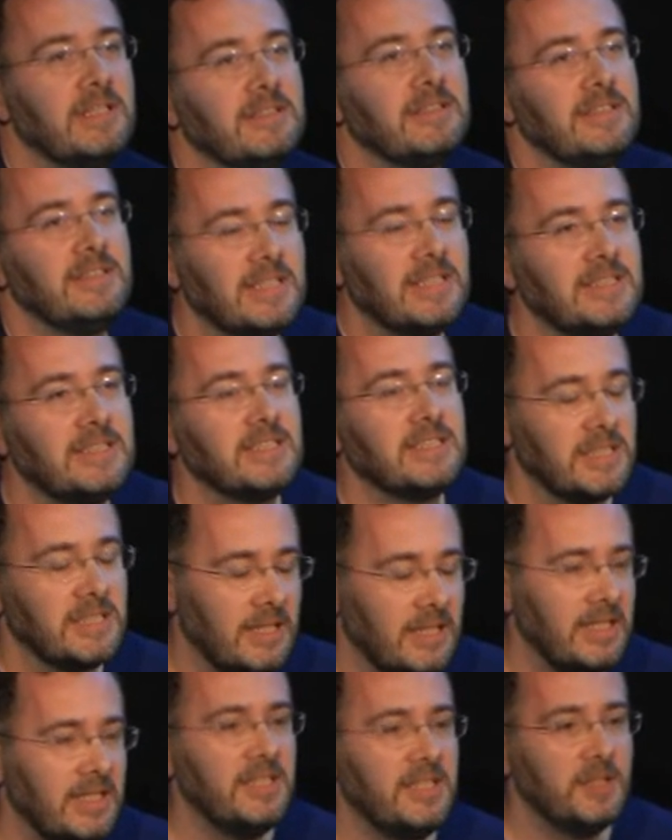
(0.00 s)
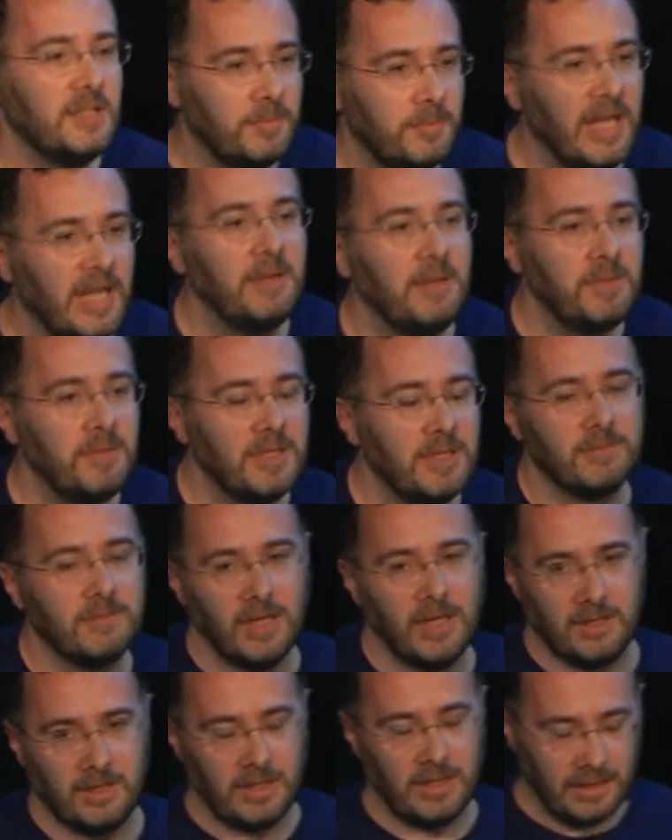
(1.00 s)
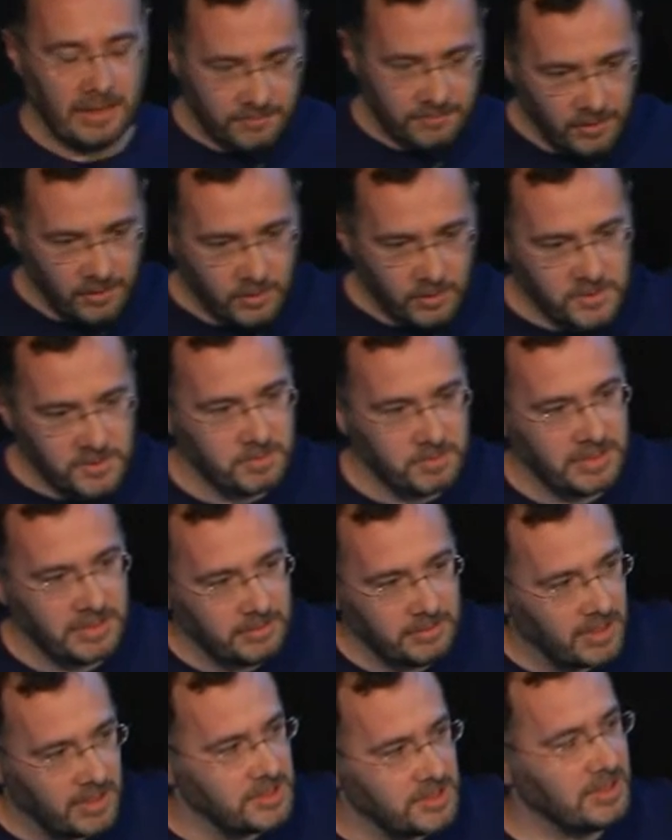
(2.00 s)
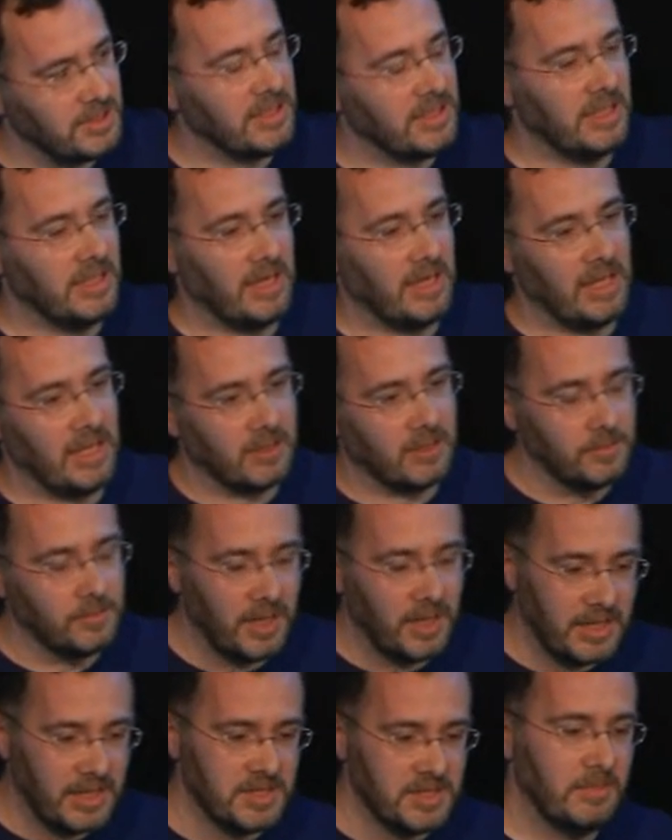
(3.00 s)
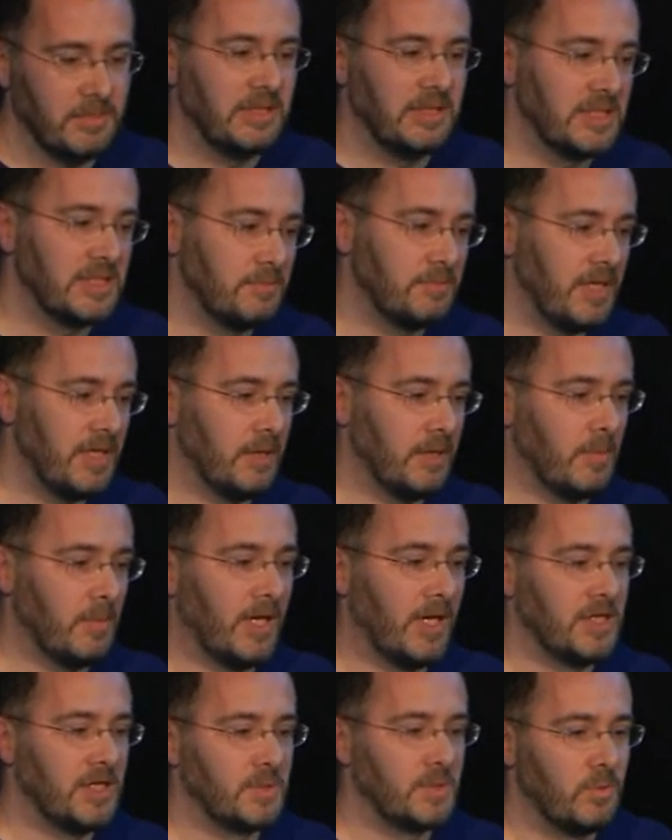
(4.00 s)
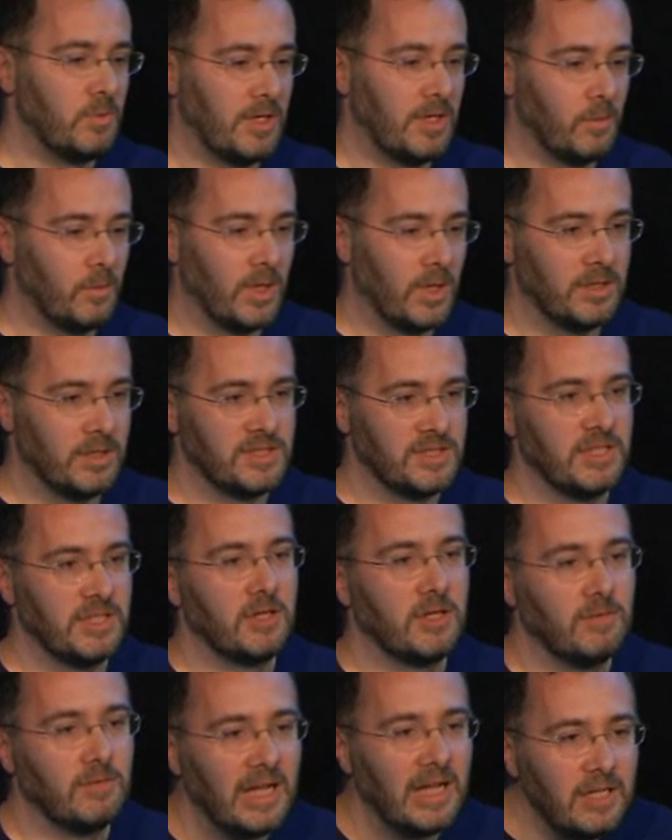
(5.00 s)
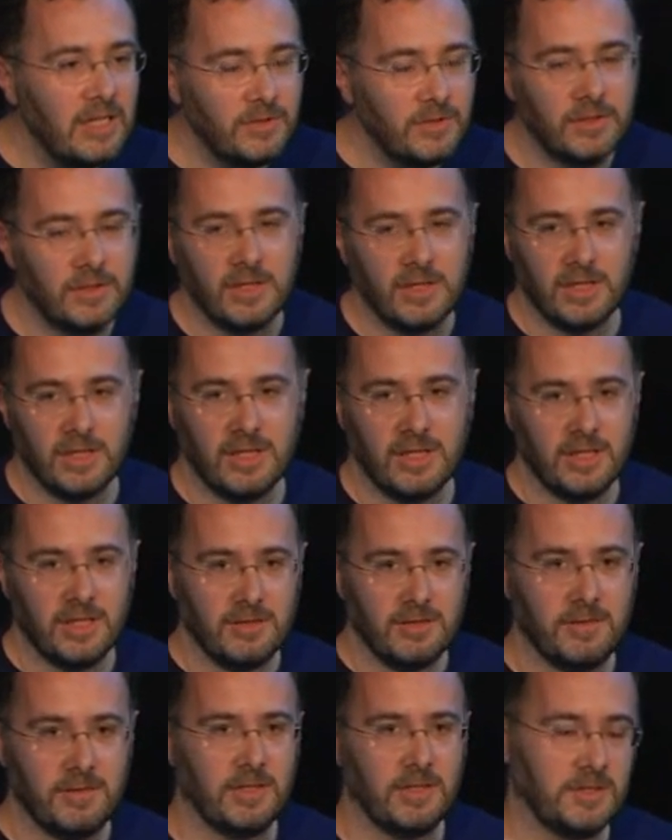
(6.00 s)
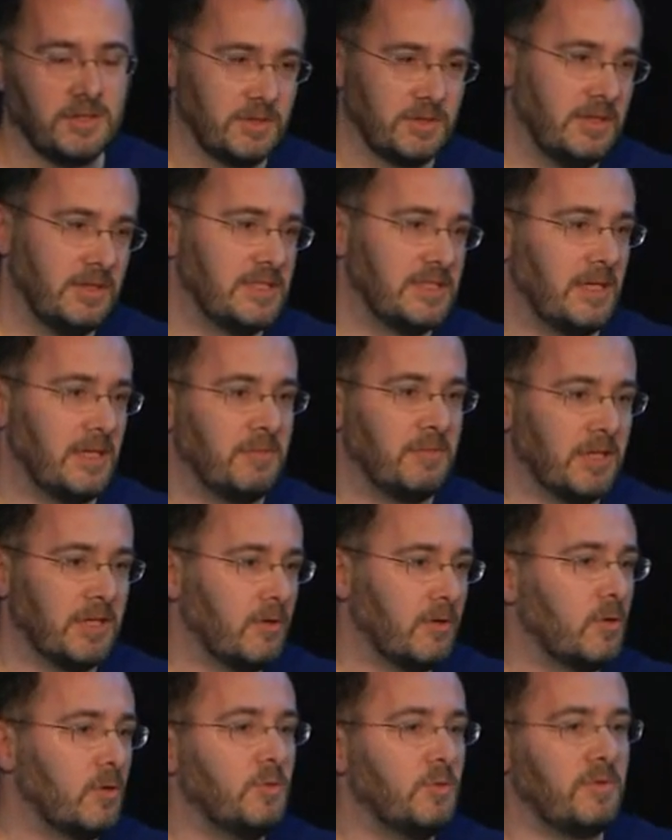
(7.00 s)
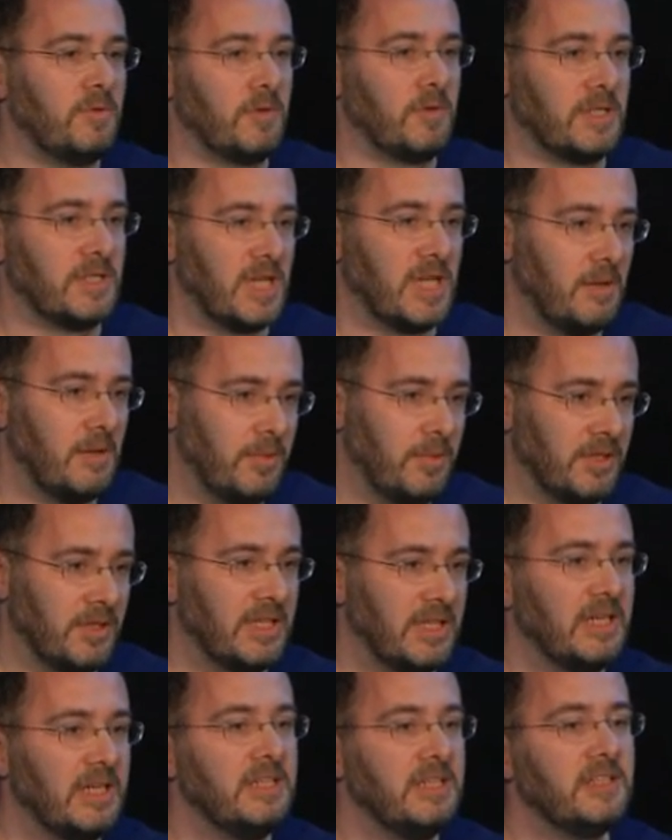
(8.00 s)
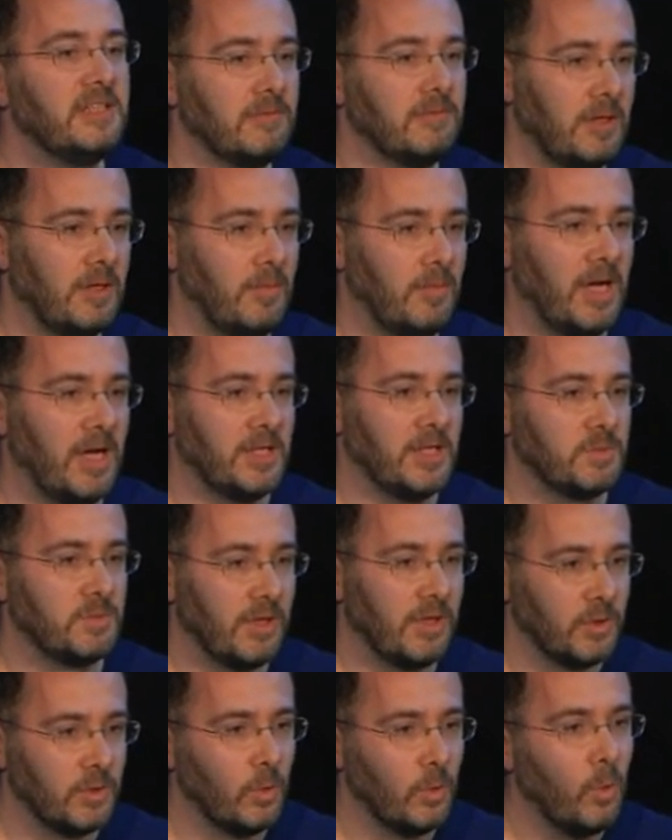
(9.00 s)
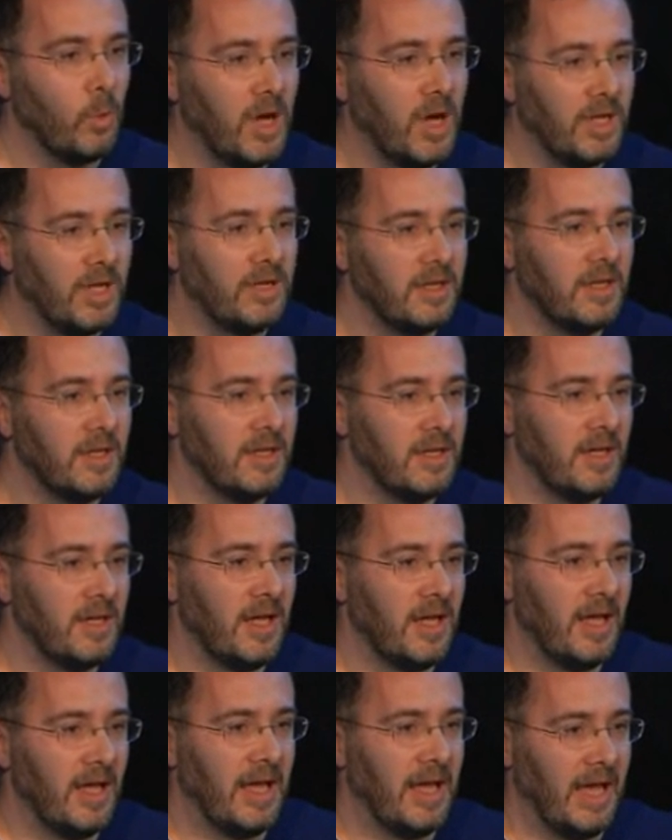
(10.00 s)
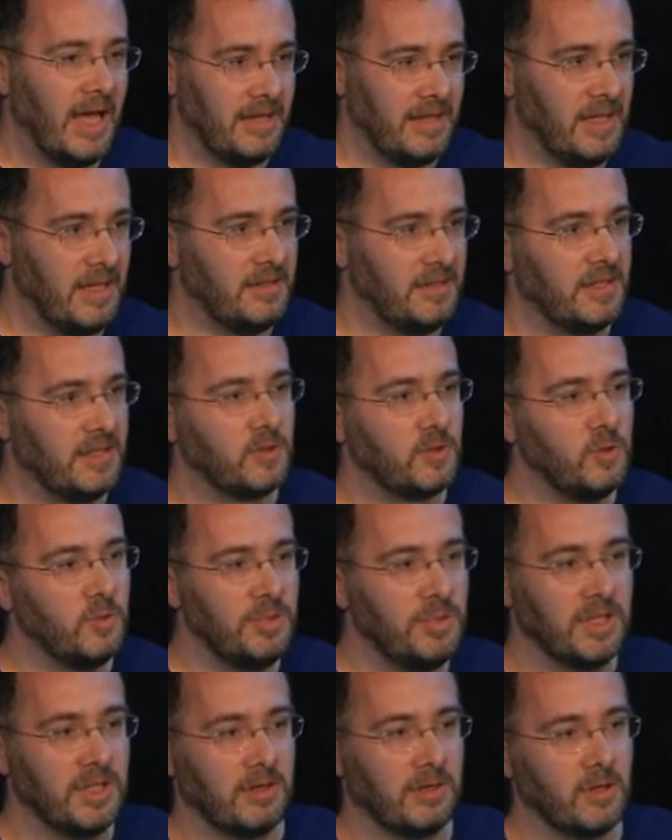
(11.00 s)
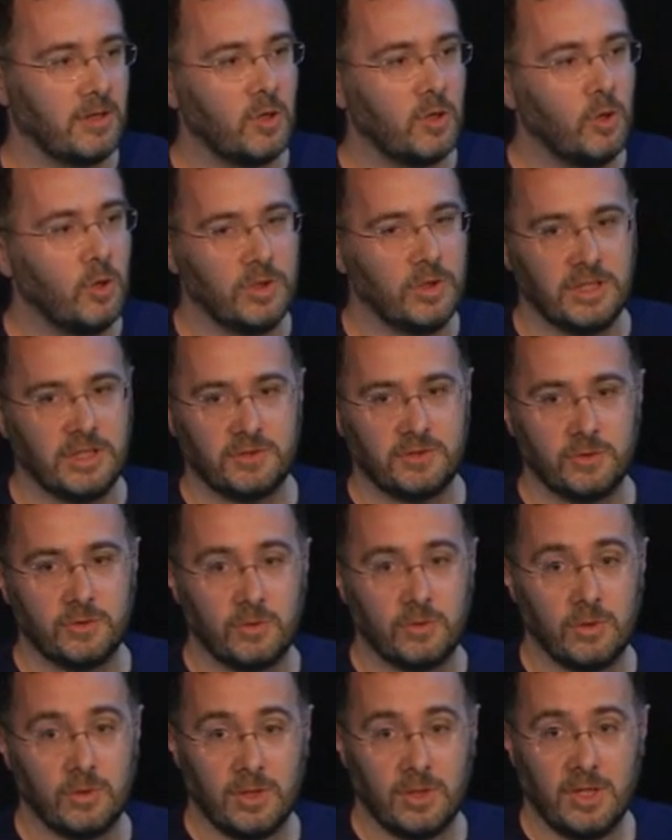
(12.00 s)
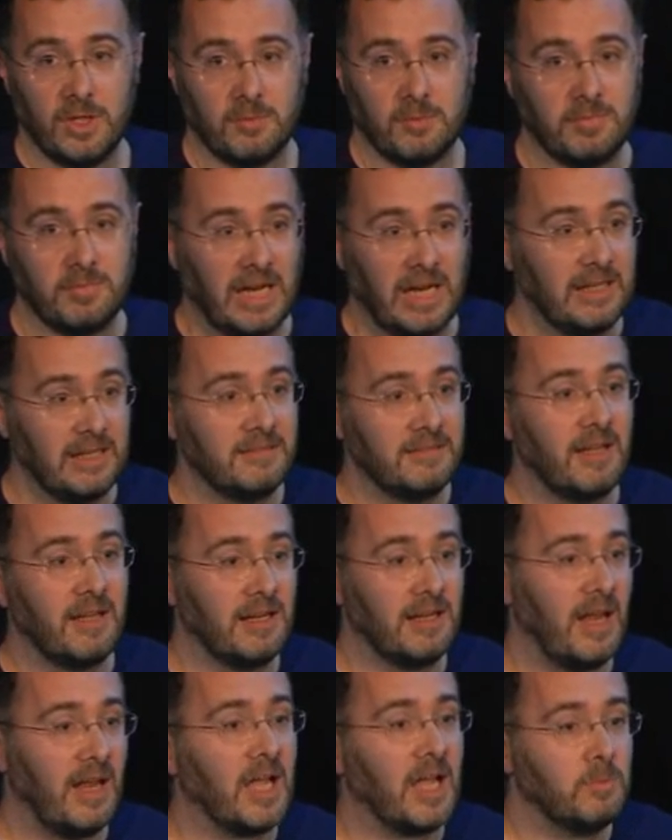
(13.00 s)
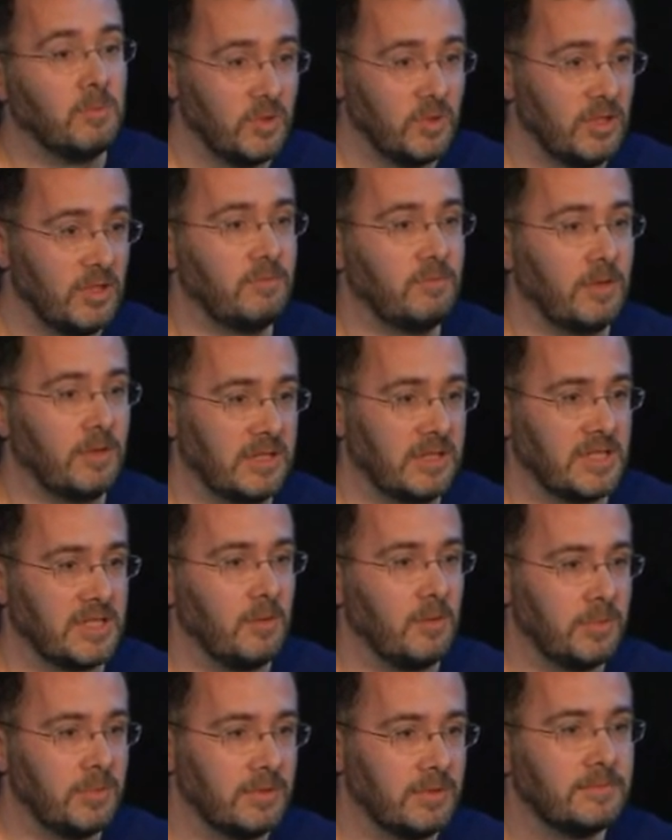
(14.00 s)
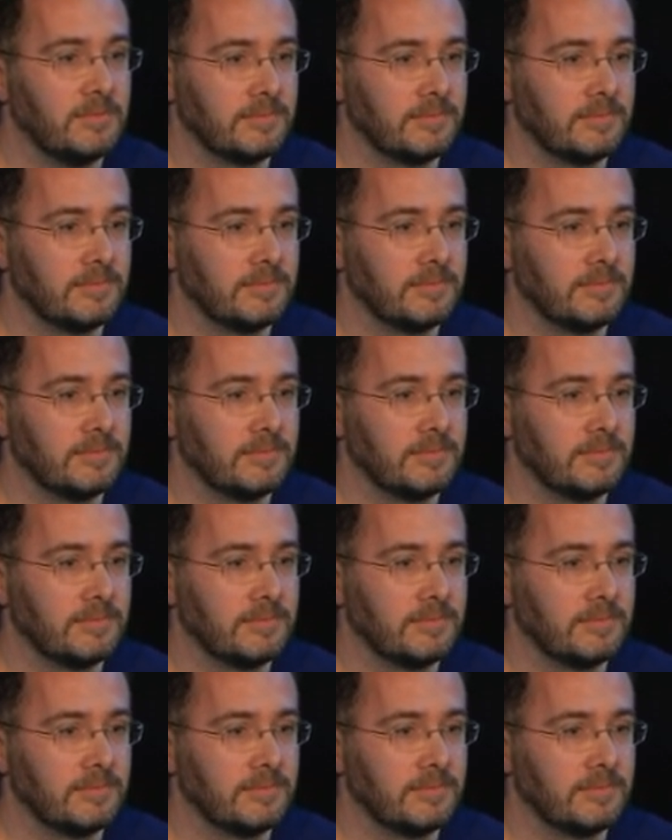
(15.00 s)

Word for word: yes, yes. In the paper, uh, I focus pretty much in here like comparison matrix being minus 1, 1, 0 valued. We also did something, could be, for example, in an interval minus 1 to 1, and then that could be according to Bradley-Terry-like model, for example